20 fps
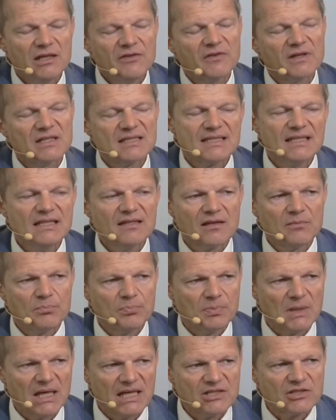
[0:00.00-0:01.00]
I see the
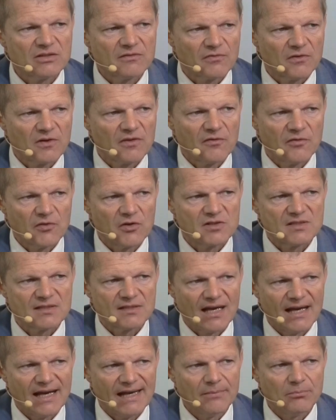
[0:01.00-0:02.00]
patient for the first
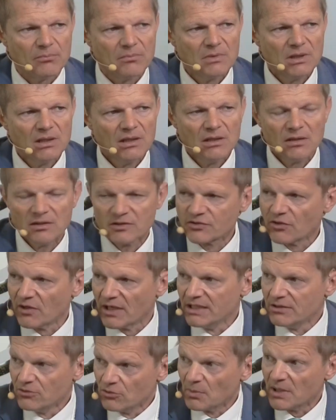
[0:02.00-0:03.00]
time, so
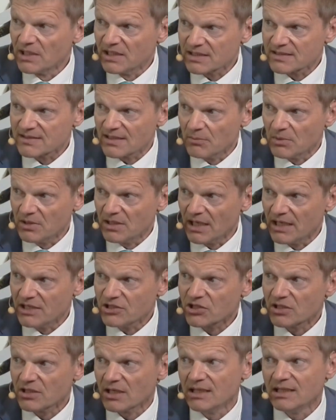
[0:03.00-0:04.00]
I do my
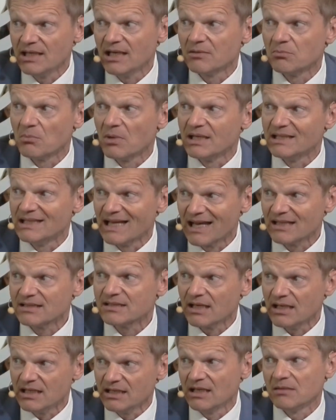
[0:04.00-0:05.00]
examination, I get my
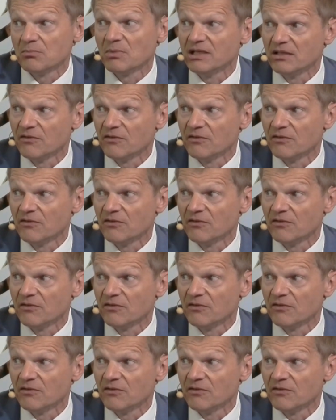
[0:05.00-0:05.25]
data, I get my